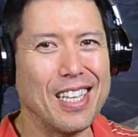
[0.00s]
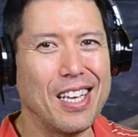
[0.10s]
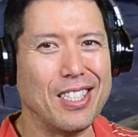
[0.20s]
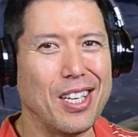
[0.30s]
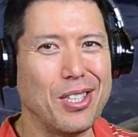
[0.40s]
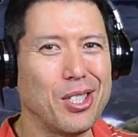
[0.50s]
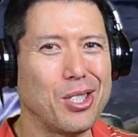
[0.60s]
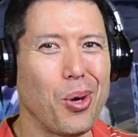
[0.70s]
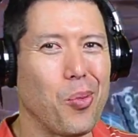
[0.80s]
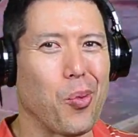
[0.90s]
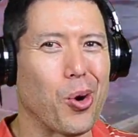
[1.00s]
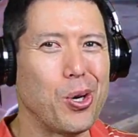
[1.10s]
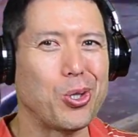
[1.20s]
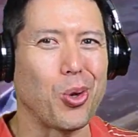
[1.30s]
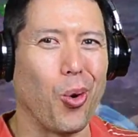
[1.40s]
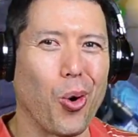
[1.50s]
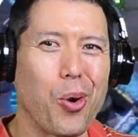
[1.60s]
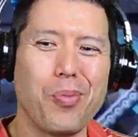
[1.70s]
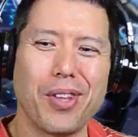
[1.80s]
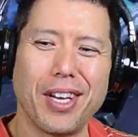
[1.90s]
Is this the worst
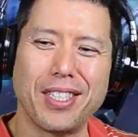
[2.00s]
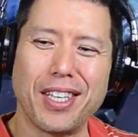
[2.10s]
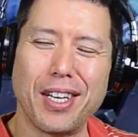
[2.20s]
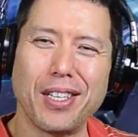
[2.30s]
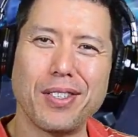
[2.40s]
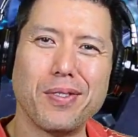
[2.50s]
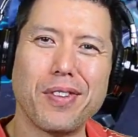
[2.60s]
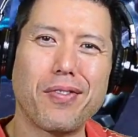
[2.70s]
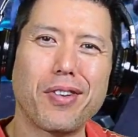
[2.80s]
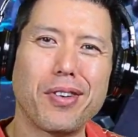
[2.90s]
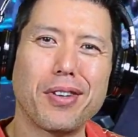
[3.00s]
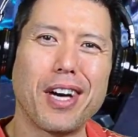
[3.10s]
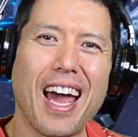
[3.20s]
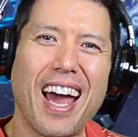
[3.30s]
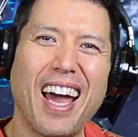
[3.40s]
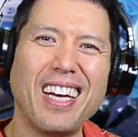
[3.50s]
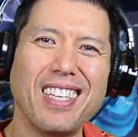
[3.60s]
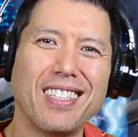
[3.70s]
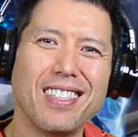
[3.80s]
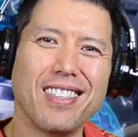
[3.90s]
orb that you've ever had?